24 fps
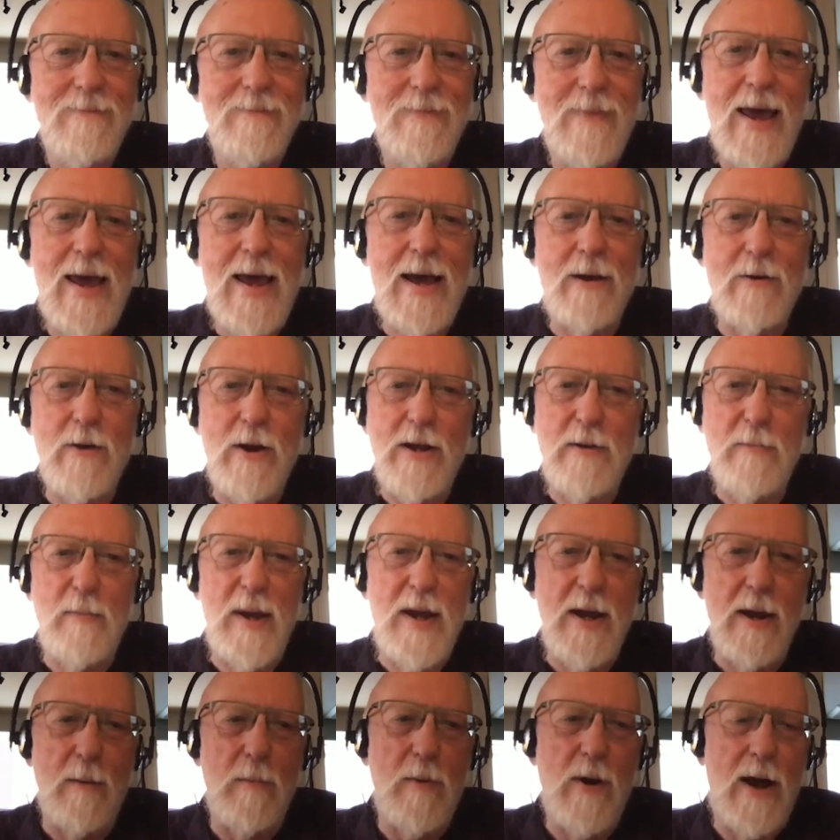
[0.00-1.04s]
Yeah, great to be
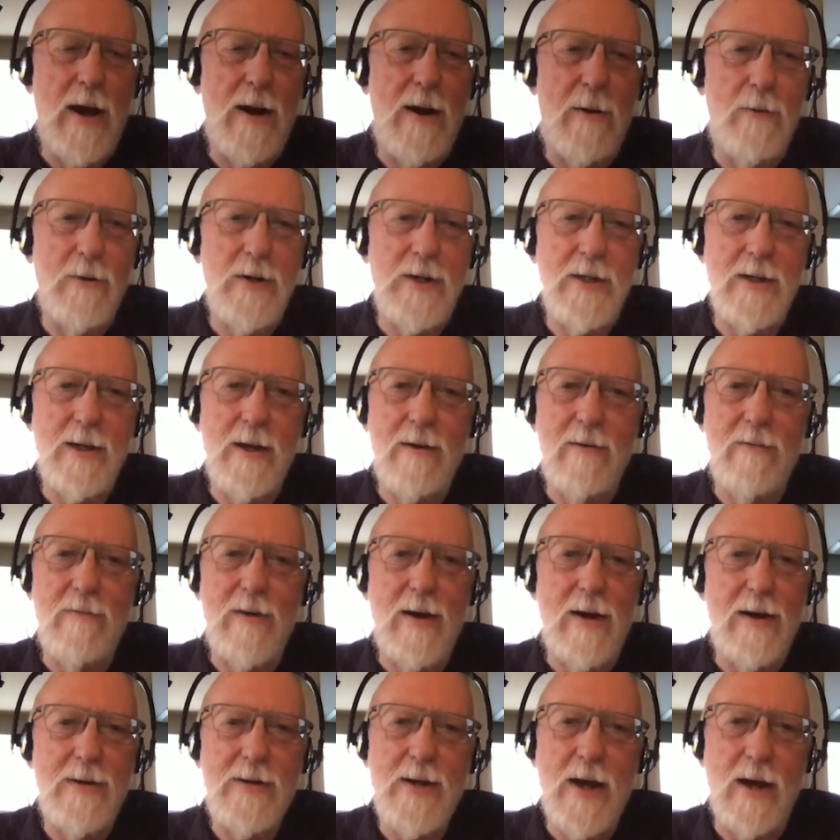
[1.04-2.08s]
here, Brad. Always love
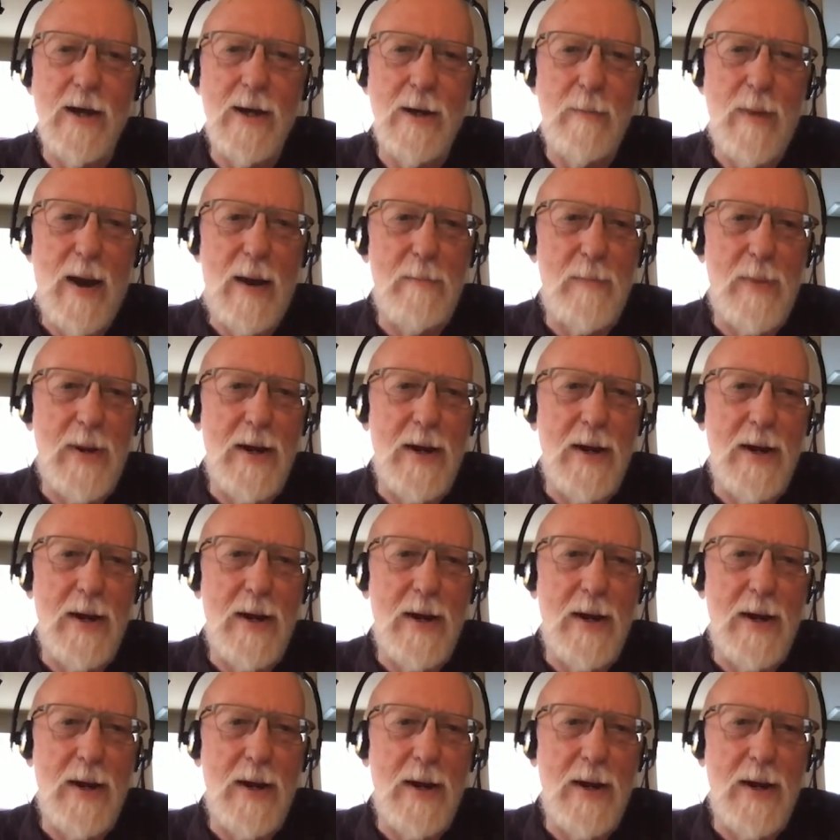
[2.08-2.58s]
talking about